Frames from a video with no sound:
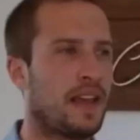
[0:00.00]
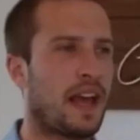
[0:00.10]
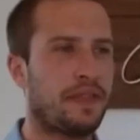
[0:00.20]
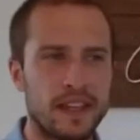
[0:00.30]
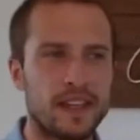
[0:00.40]

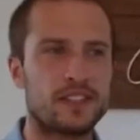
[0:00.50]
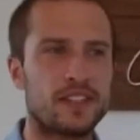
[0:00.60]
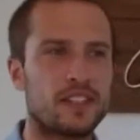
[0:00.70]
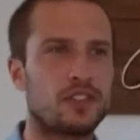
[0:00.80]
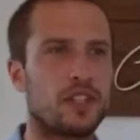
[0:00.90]
I think
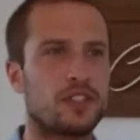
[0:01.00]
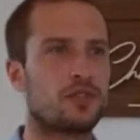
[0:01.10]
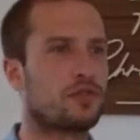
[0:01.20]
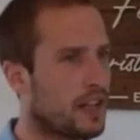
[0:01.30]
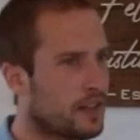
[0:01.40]
it's
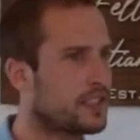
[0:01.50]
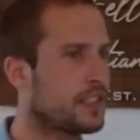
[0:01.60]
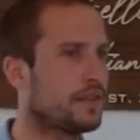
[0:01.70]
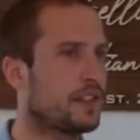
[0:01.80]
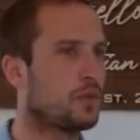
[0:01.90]
a
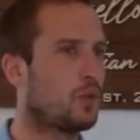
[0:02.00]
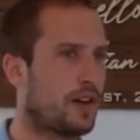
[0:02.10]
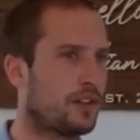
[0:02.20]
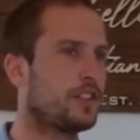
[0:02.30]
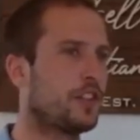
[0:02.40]
relatively
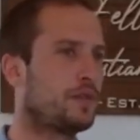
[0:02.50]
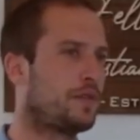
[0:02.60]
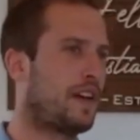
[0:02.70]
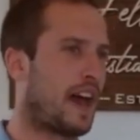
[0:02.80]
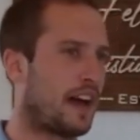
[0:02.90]
well-known
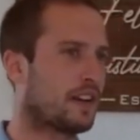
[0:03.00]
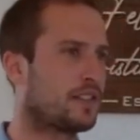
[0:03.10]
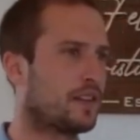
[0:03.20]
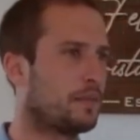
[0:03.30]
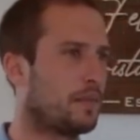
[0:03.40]

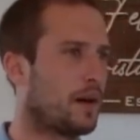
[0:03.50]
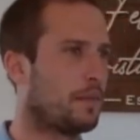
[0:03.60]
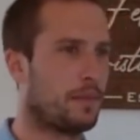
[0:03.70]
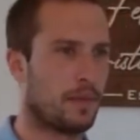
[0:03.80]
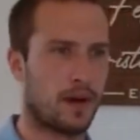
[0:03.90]
fact
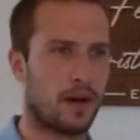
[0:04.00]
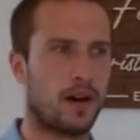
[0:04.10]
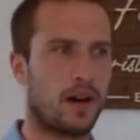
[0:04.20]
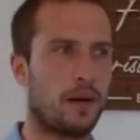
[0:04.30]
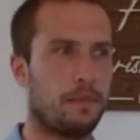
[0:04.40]

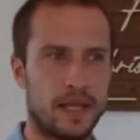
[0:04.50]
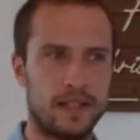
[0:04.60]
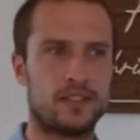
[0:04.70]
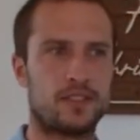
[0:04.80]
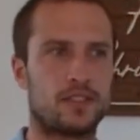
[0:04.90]

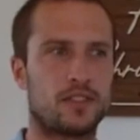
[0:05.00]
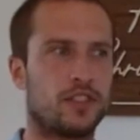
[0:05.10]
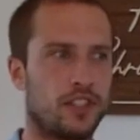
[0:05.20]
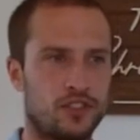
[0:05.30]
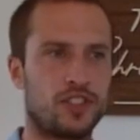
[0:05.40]
amidst
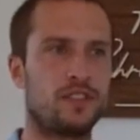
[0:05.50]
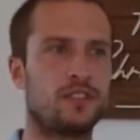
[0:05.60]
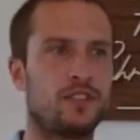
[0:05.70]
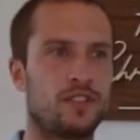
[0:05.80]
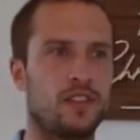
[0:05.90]

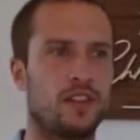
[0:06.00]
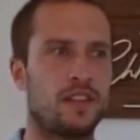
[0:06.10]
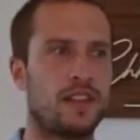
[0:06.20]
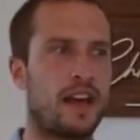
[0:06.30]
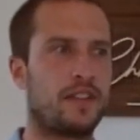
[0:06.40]
Christians
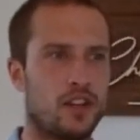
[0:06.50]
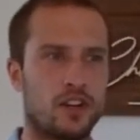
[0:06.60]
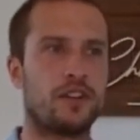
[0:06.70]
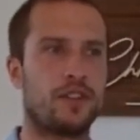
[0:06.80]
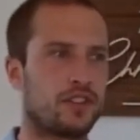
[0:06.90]
that the
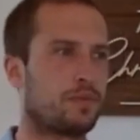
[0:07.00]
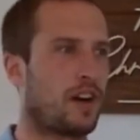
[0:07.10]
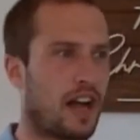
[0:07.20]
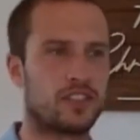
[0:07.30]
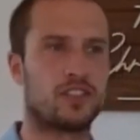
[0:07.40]
Earth is
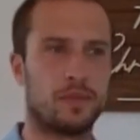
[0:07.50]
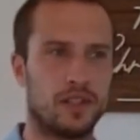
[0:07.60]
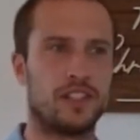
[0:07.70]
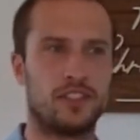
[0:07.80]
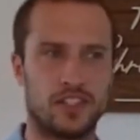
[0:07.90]

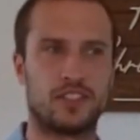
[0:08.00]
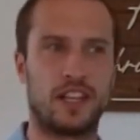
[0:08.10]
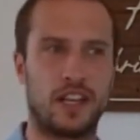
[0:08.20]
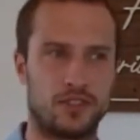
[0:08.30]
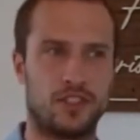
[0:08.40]
approximately
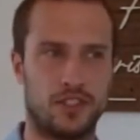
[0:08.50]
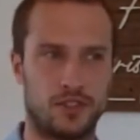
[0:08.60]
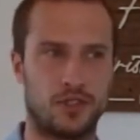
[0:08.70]
6,000 years